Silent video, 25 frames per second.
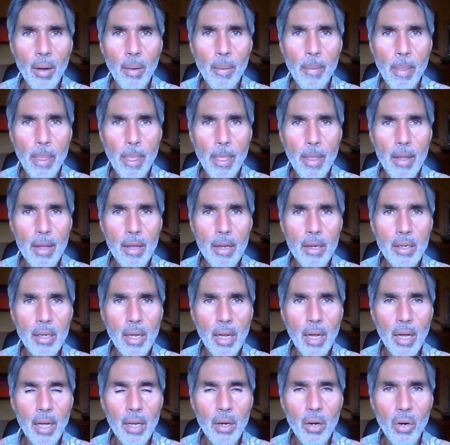Um,
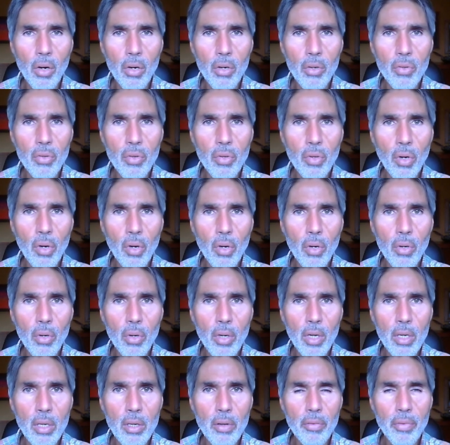it can
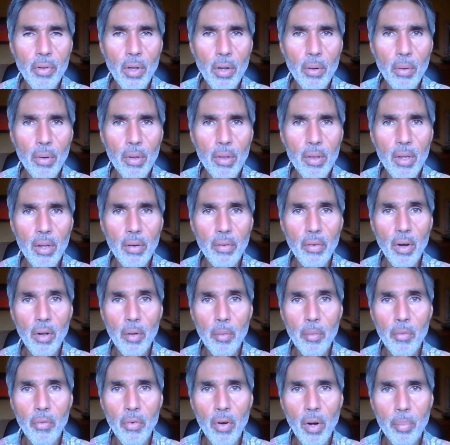also interfere with the
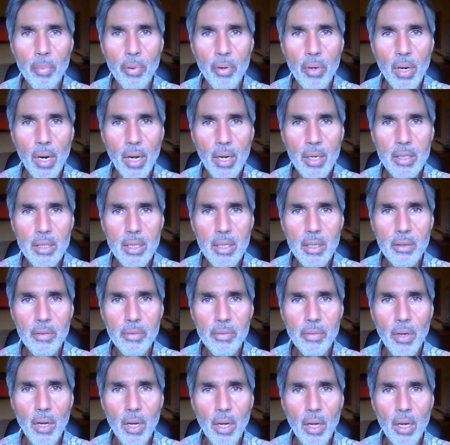re
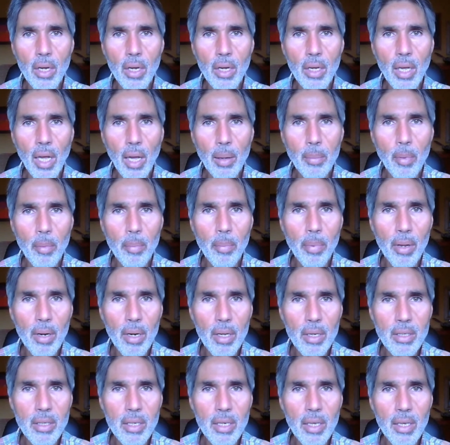reproductive
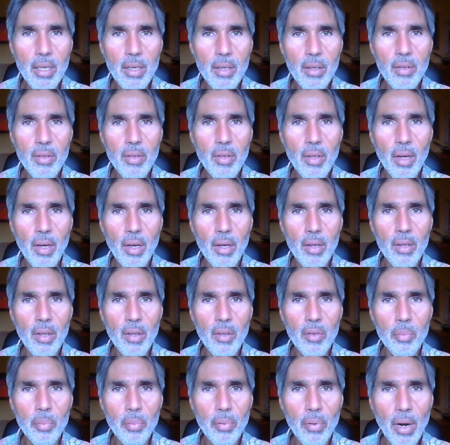capabilities, uh,
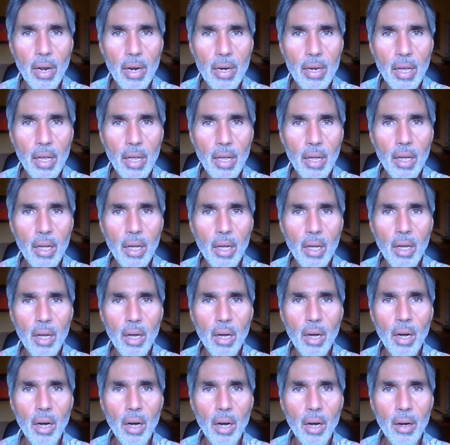the spreading
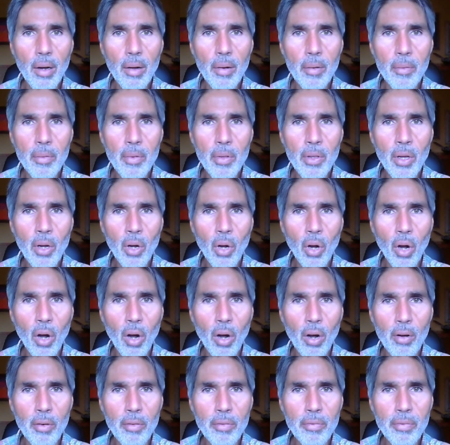uh, you know,
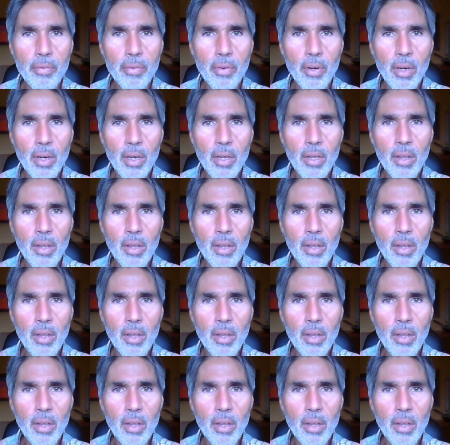of